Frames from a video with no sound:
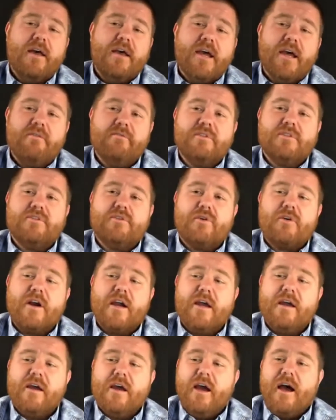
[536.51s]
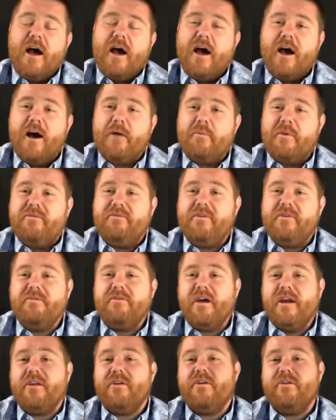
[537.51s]
Inventory, if you've
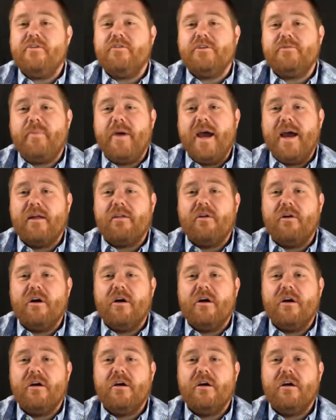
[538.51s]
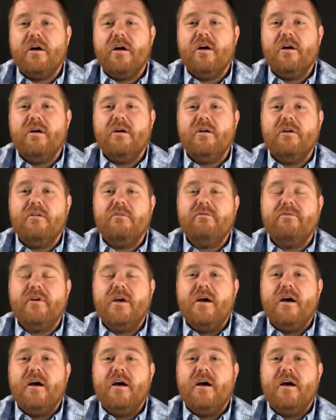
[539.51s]
got a huge backlog of